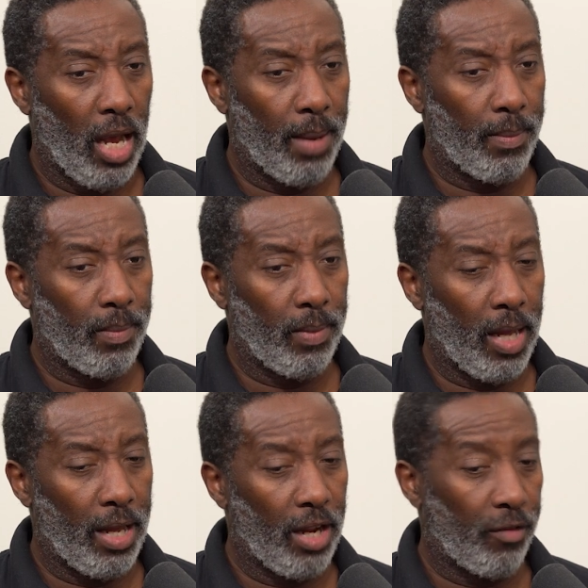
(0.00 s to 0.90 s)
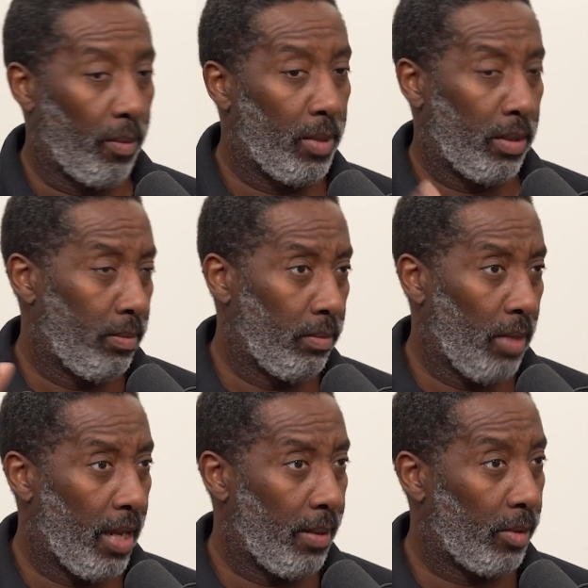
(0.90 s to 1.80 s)
and from the
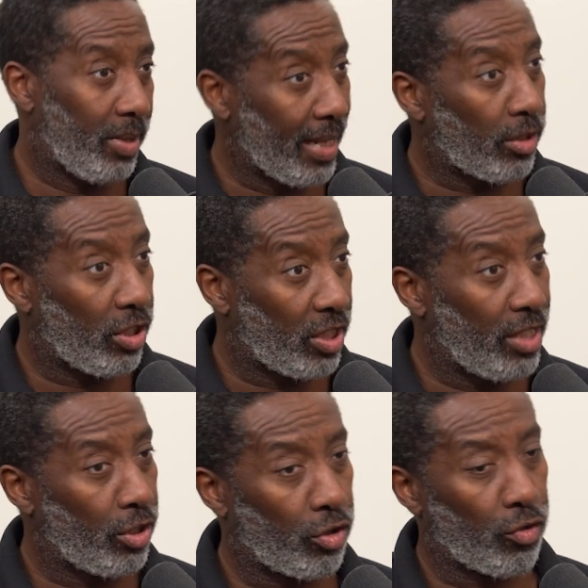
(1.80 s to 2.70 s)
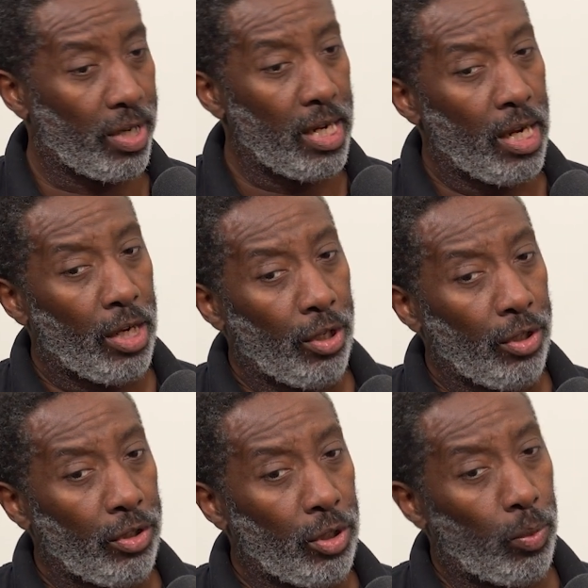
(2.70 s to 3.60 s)
obstetrics industry. Yeah.
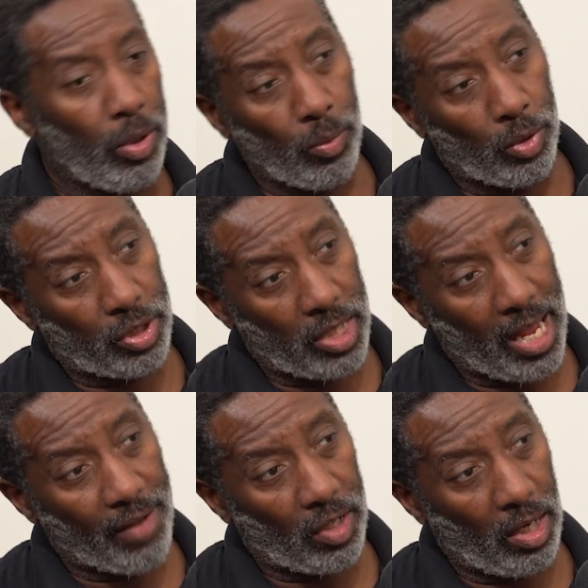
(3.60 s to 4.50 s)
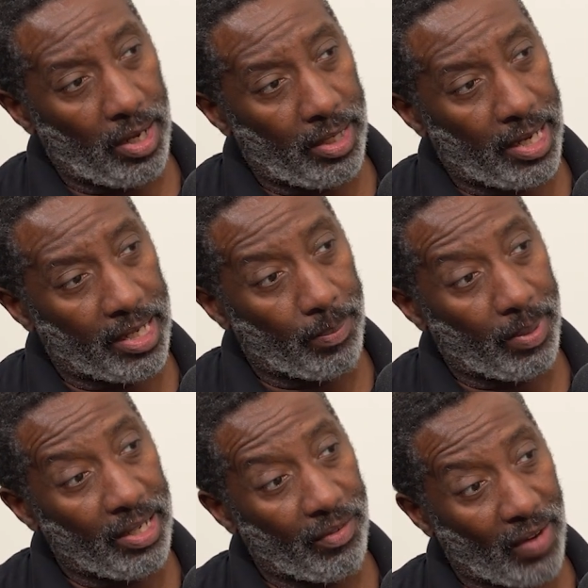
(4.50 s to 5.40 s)
You wouldn't want to have a client laying
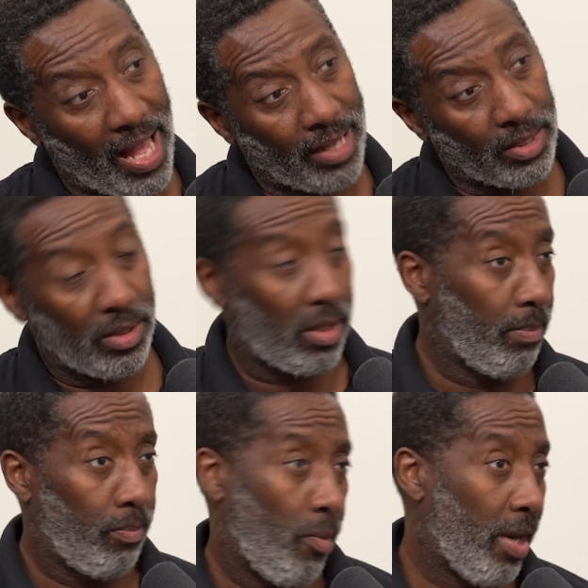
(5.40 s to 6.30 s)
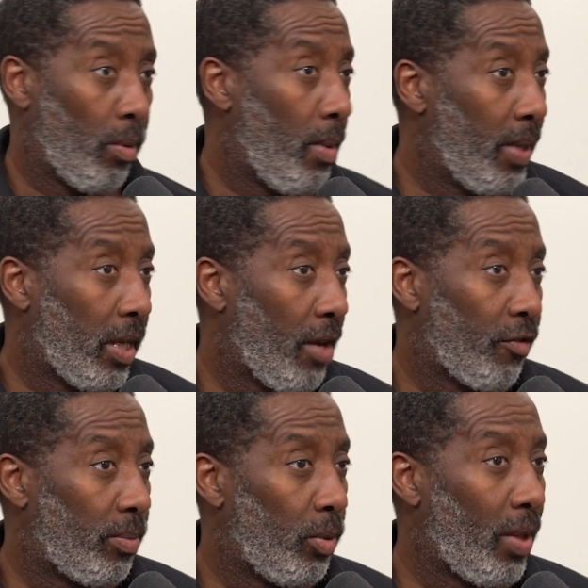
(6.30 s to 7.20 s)
completely flat. Some pregnant women are
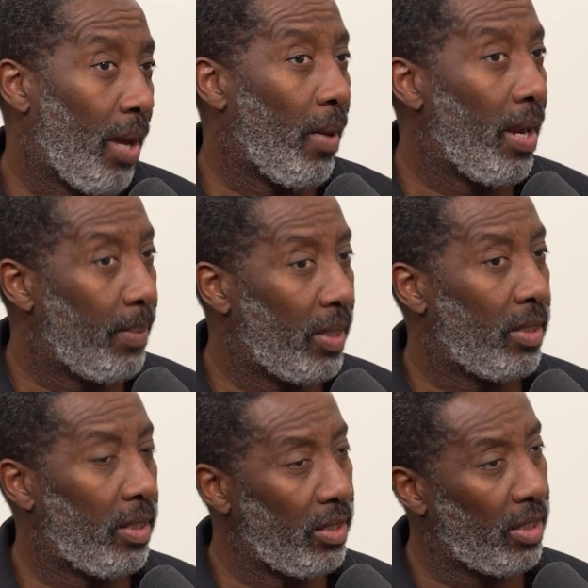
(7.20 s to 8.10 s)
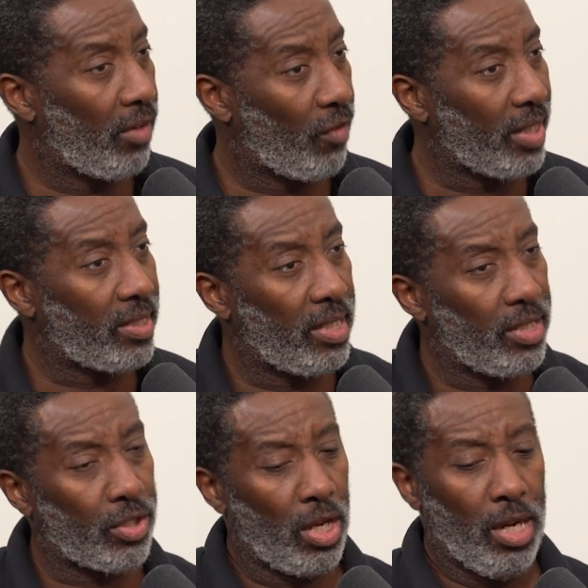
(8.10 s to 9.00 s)
comfortable that way, but the advice
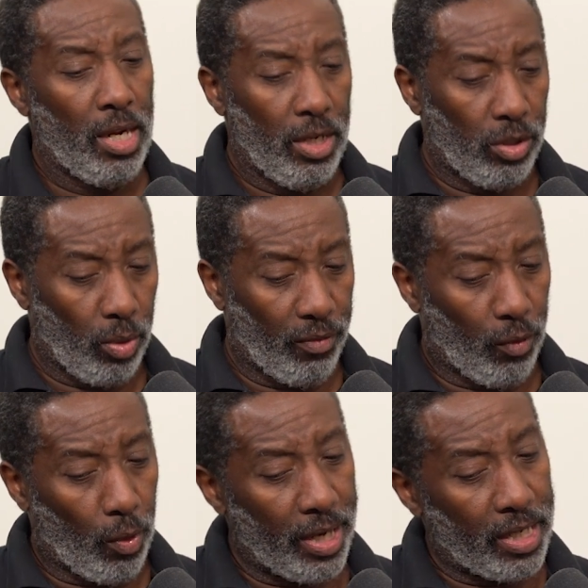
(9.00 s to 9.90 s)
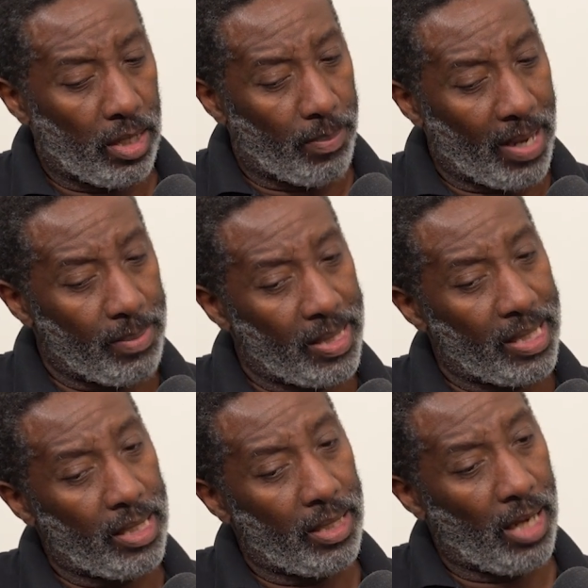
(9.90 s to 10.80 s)
is to avoid the
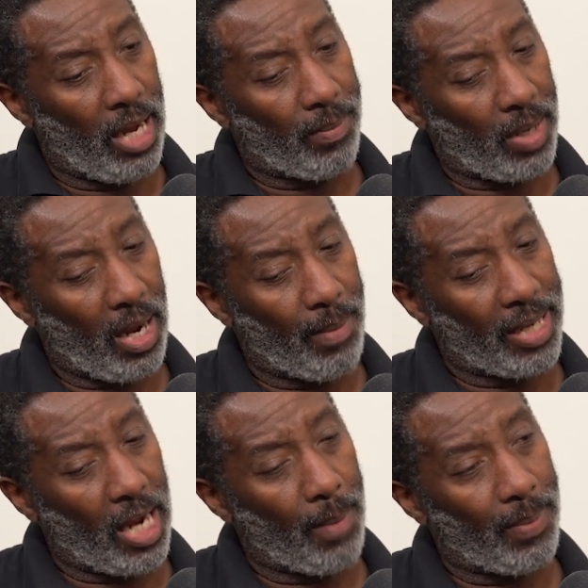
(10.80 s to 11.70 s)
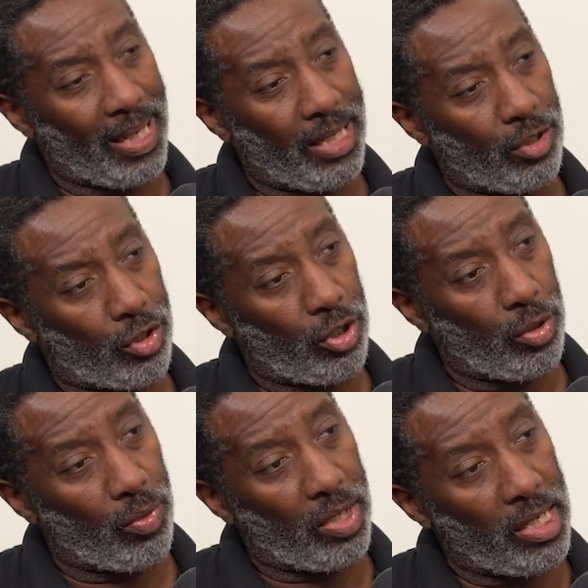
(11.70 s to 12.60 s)
baby coming up
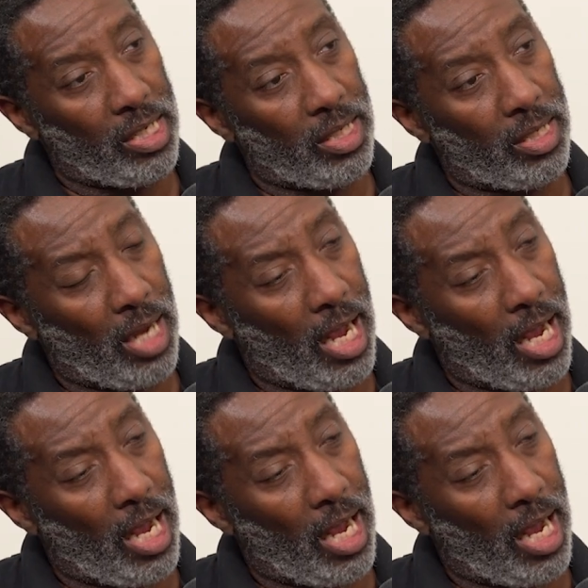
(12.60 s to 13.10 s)
into the